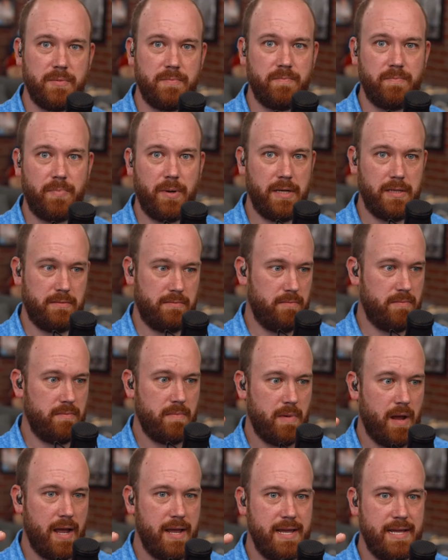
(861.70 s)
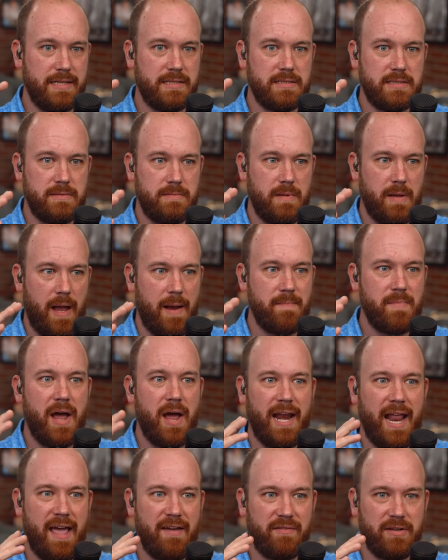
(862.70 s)
but I'm
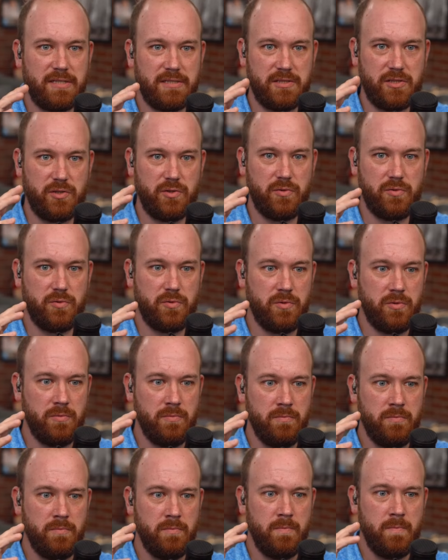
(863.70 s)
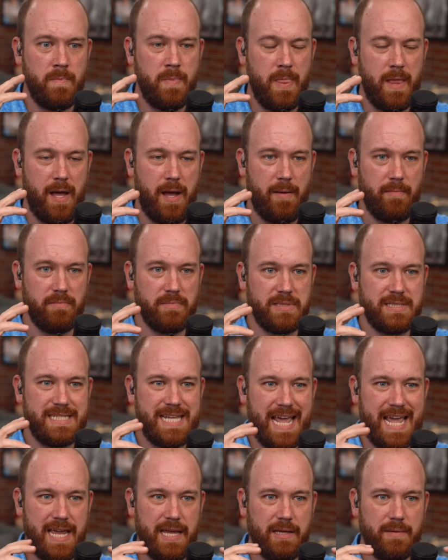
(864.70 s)
not having to
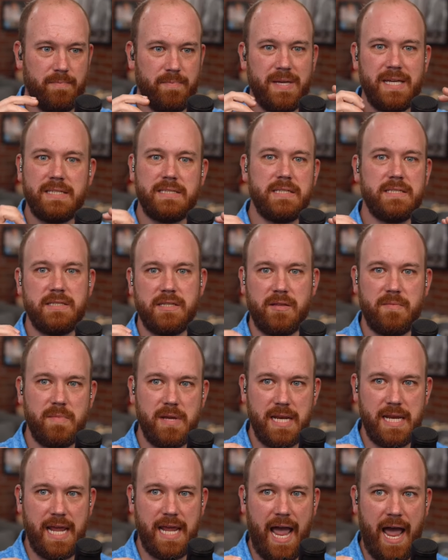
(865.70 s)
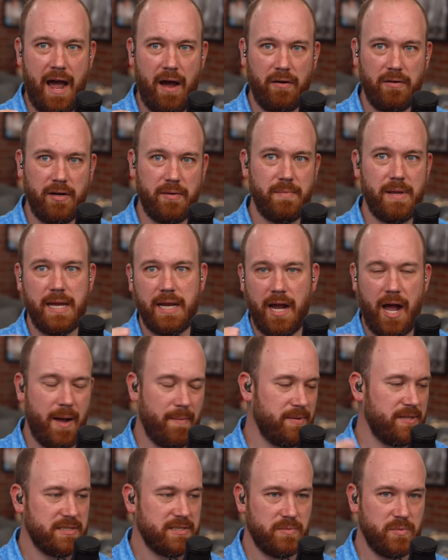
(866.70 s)
take pieces of the media out and make
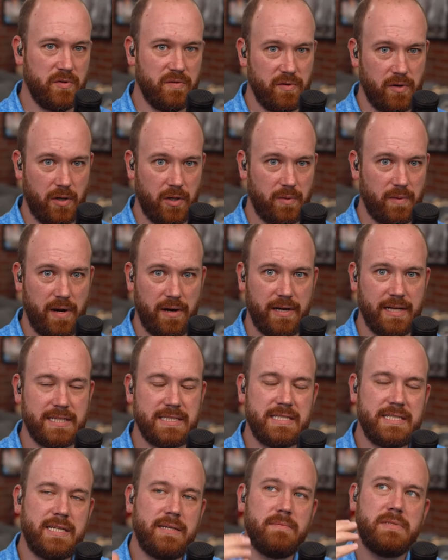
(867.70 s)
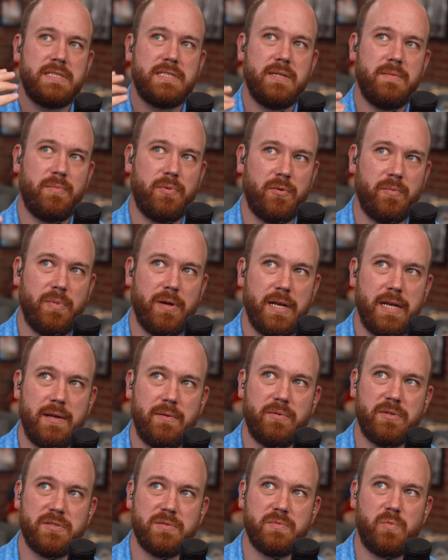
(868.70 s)
copies and move it all around. It seems simple, but
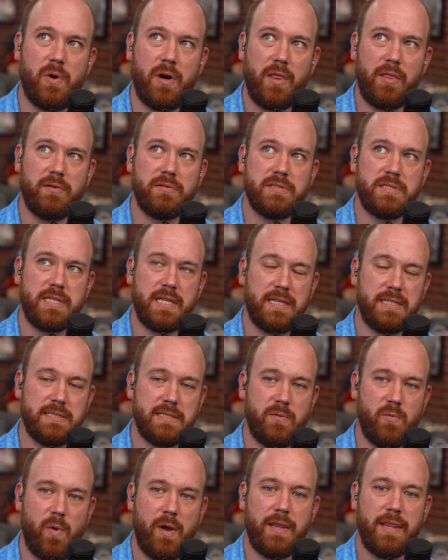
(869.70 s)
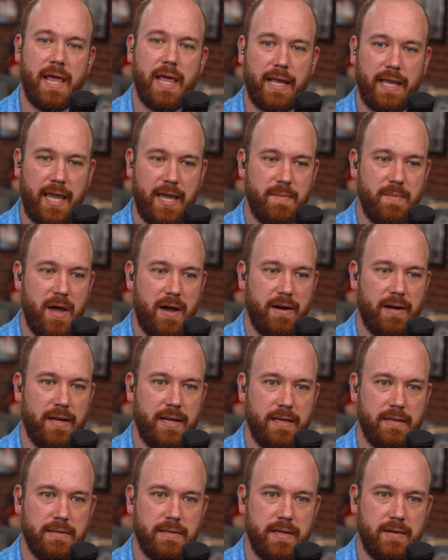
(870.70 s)
it was one of those things that when that came out,
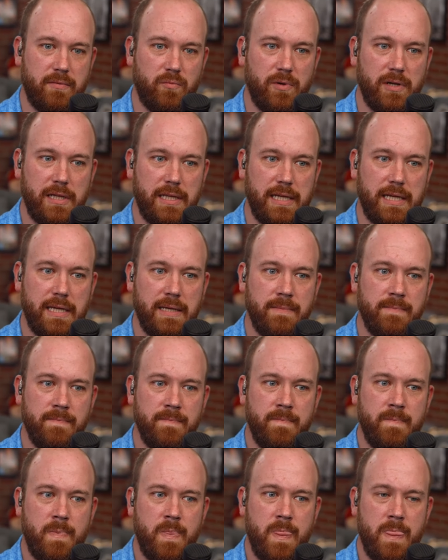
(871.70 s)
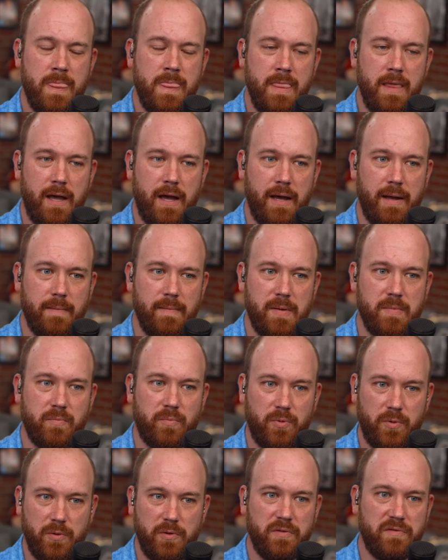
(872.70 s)
it really
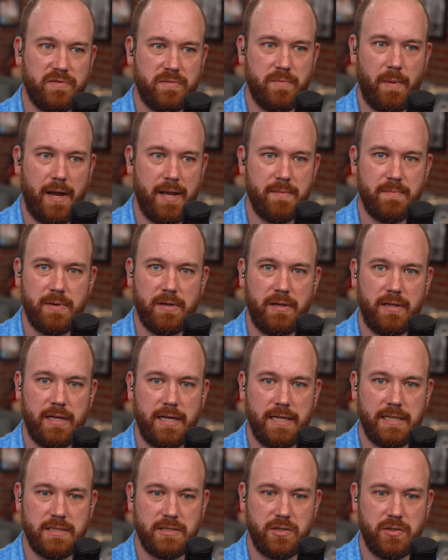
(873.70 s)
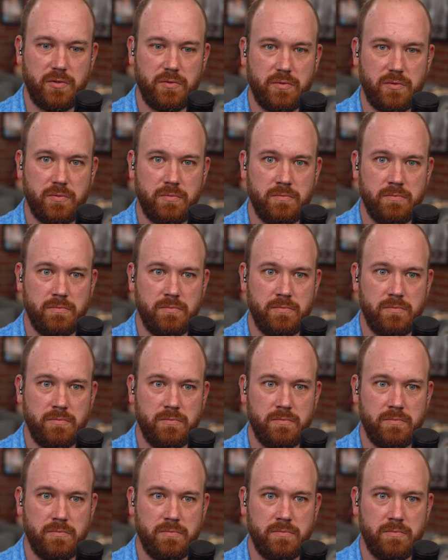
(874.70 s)
improved my ability to